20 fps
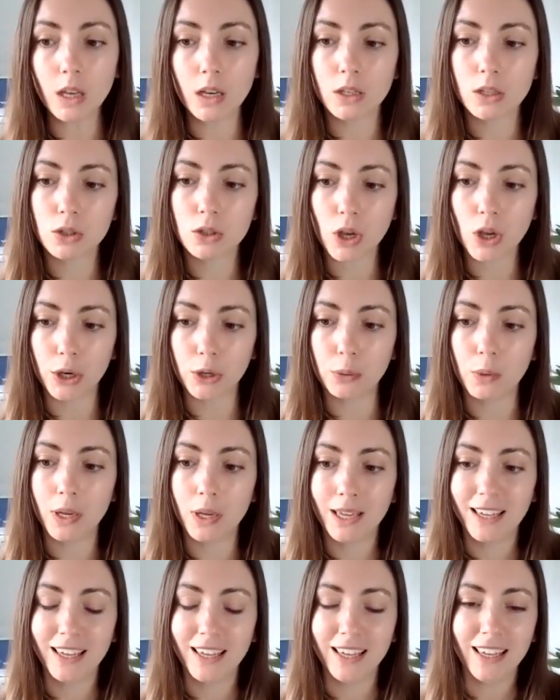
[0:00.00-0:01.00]
So
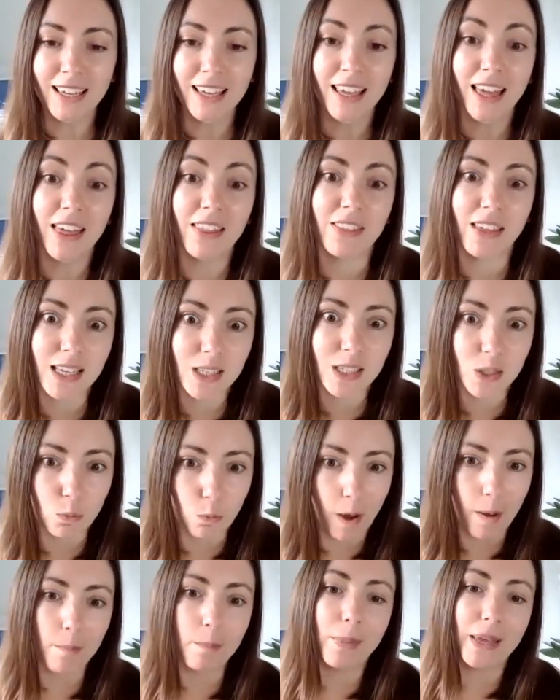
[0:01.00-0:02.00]
that's
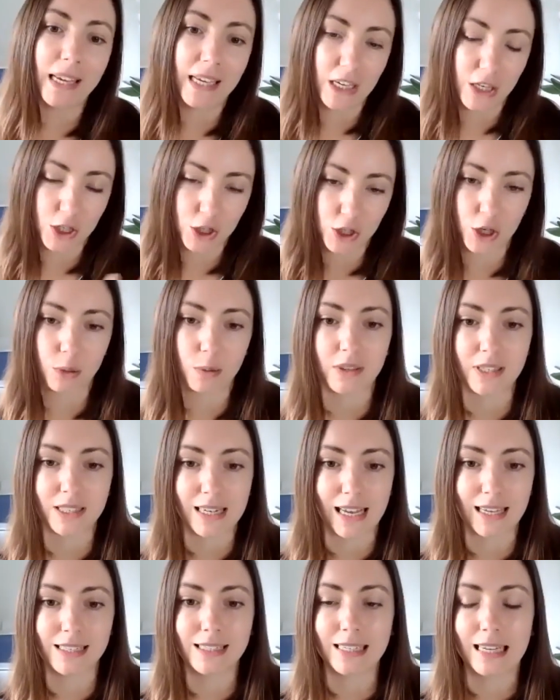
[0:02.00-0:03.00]
one big issue with the
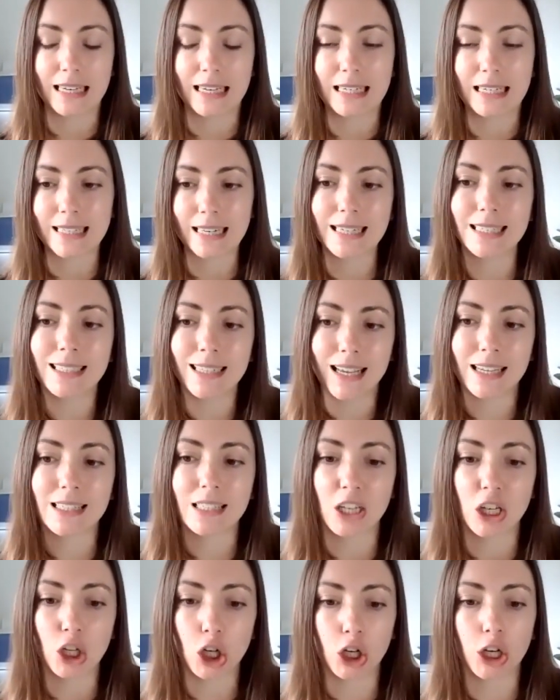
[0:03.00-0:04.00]
testing, is that it
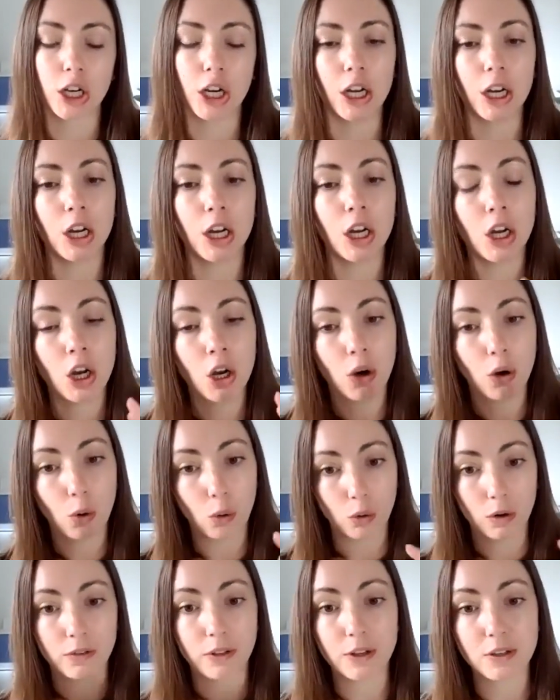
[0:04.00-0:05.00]
doesn't look at
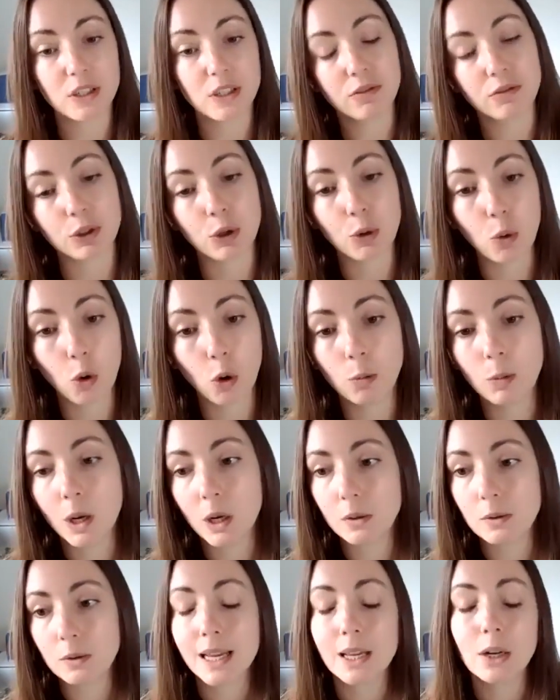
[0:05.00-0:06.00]
all of those different
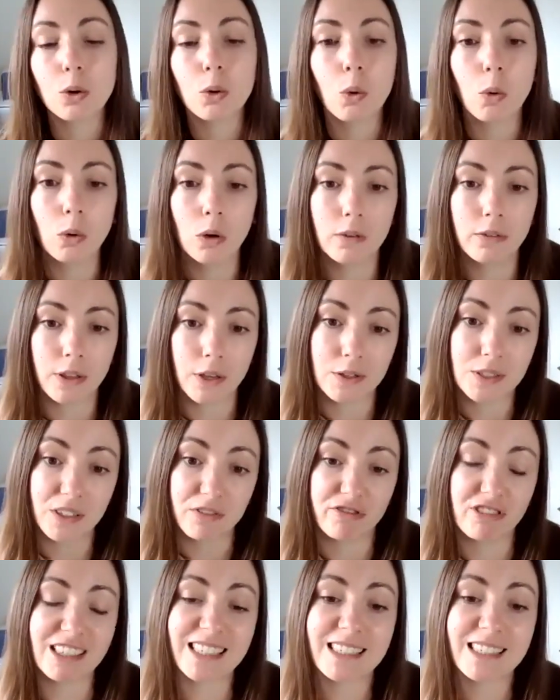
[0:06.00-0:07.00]
hormones and all of those
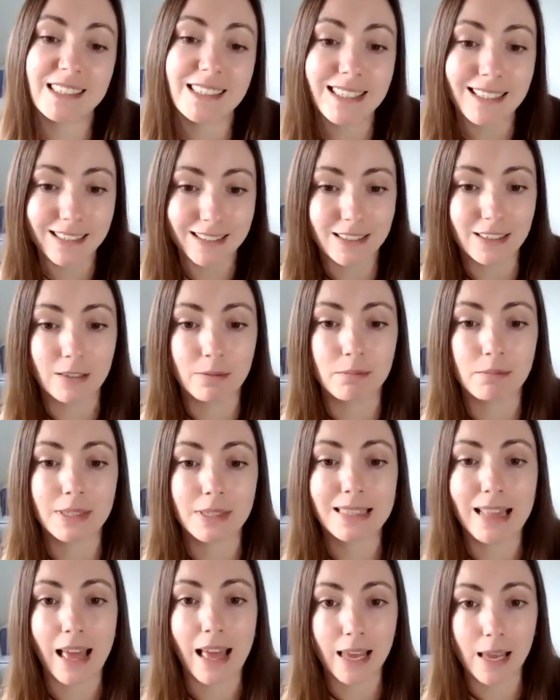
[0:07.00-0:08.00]
different
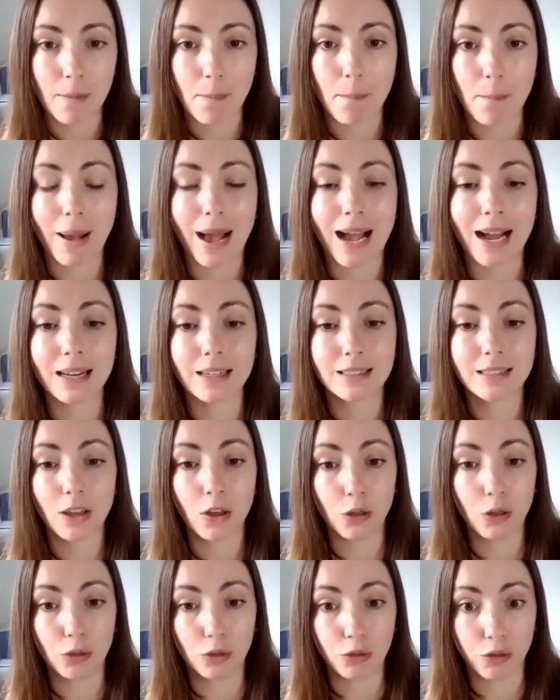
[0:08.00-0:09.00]
systems that impact
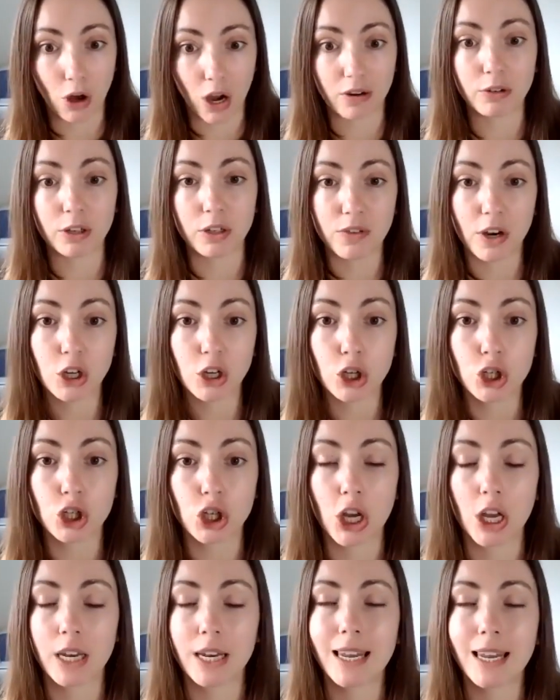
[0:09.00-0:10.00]
thyroid
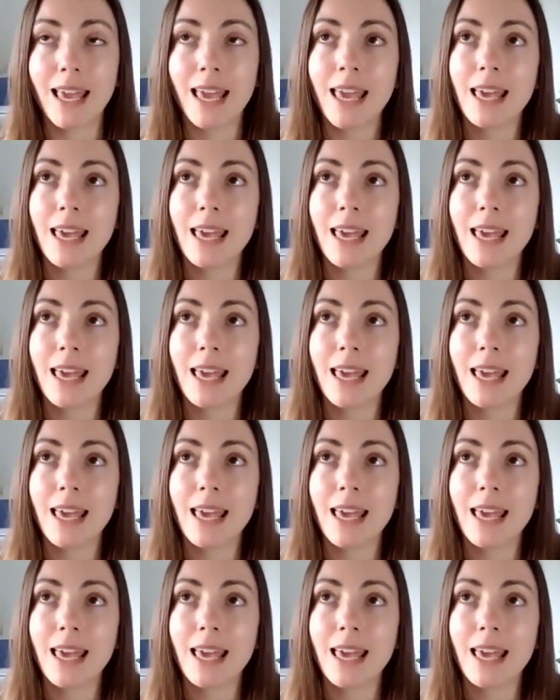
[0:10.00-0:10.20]
function.